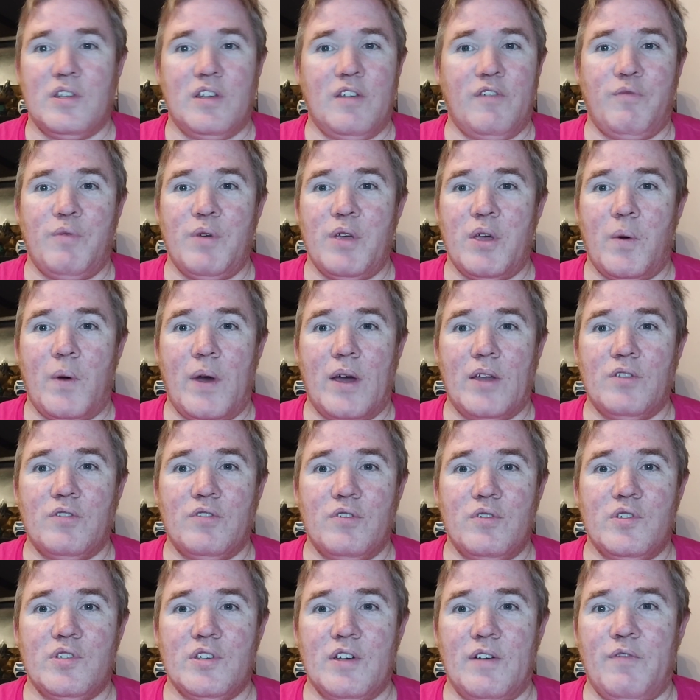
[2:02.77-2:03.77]
and if we go out and
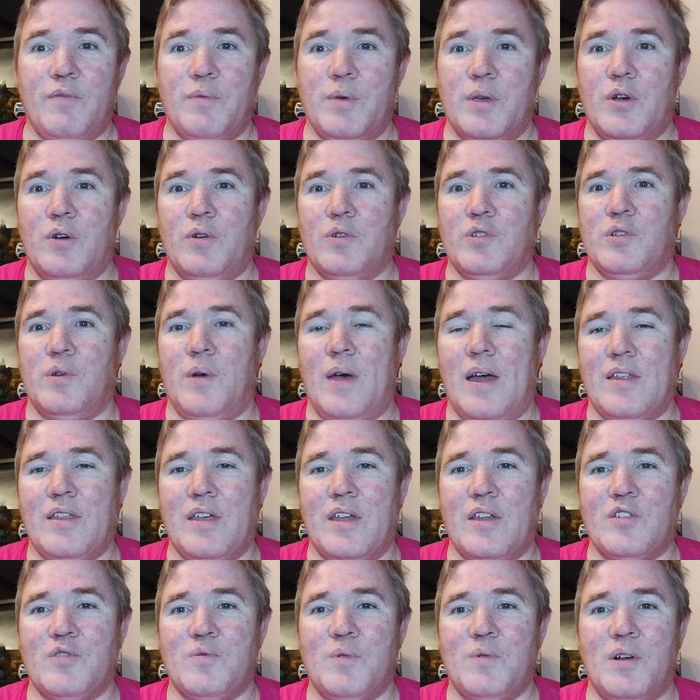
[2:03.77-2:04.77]
do something, we also add
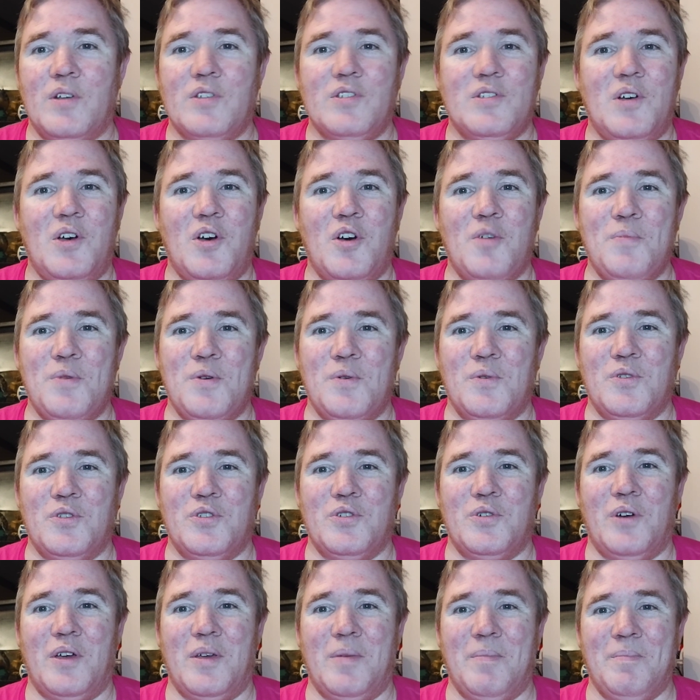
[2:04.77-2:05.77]
that as well. So I hope you
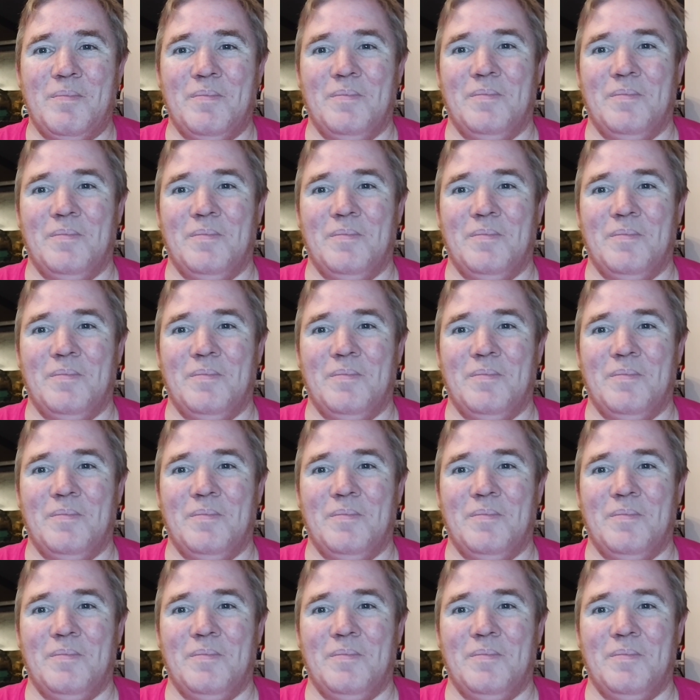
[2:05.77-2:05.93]
enjoy.